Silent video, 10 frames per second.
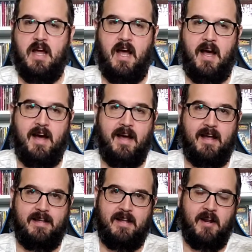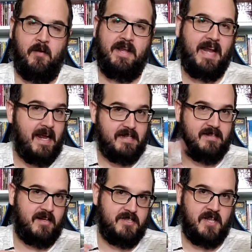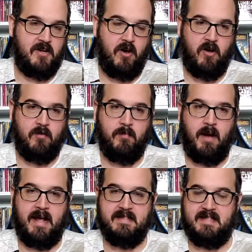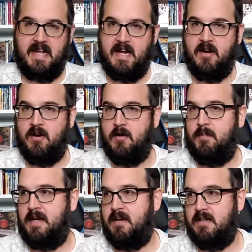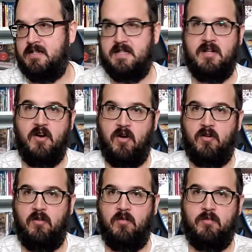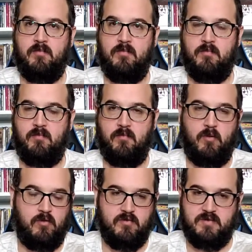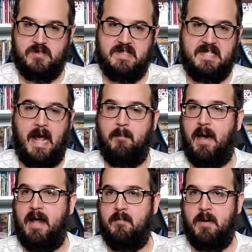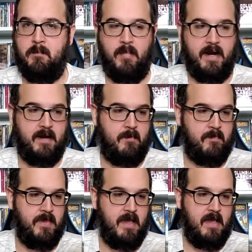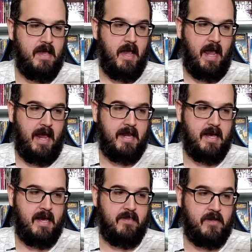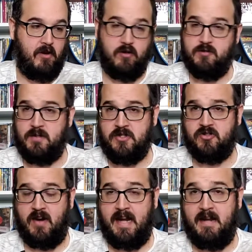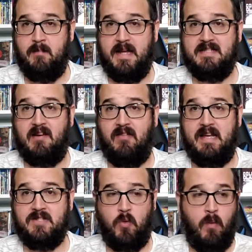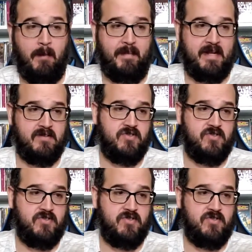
He can't touch the dog by its ear because the dog will snap at him and bite him. And the dog's been trained basically as a weapon.